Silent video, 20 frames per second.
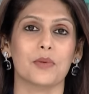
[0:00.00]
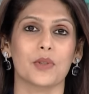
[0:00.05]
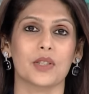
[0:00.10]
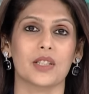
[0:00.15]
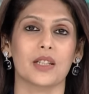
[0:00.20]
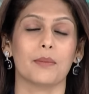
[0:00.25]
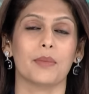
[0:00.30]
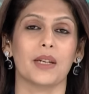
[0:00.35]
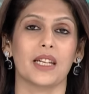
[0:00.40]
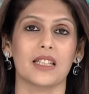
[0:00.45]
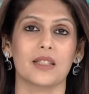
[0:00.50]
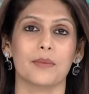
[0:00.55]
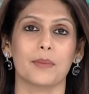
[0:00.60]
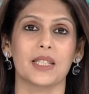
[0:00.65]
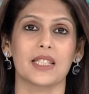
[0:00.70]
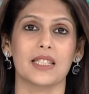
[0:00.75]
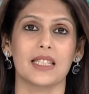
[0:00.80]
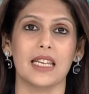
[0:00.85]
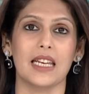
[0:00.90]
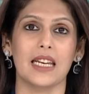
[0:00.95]
was her biggest
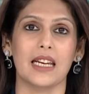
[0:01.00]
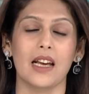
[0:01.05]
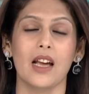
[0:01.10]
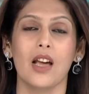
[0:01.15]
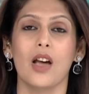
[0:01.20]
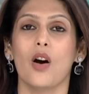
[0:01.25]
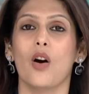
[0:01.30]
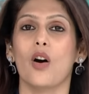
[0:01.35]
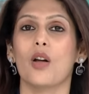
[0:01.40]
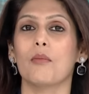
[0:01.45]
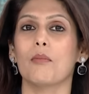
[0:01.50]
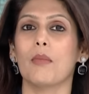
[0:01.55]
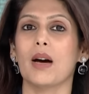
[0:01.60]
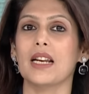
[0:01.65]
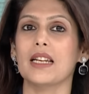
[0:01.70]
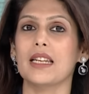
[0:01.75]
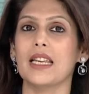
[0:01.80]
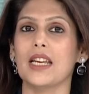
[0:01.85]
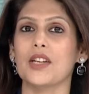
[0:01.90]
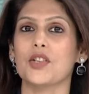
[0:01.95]
mistake. On
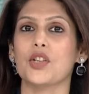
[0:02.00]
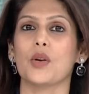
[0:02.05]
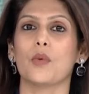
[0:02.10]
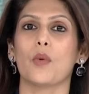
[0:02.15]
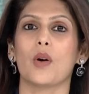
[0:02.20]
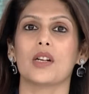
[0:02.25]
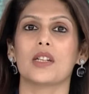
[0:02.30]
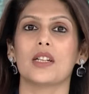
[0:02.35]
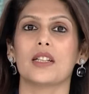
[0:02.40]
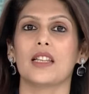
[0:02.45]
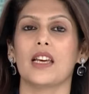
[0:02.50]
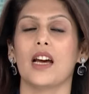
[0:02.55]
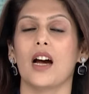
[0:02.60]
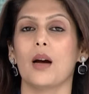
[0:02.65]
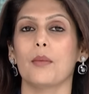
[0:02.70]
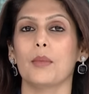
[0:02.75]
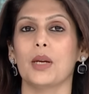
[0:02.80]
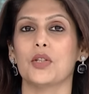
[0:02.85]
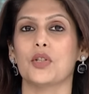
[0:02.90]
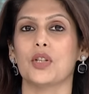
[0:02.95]
Monday, she wanted the
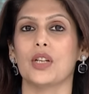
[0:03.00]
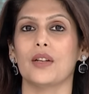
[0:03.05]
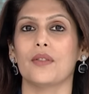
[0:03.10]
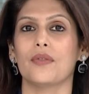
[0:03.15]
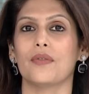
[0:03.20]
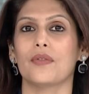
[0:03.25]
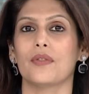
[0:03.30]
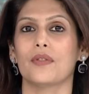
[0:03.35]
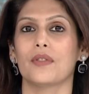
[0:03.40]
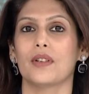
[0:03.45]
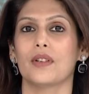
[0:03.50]
army chief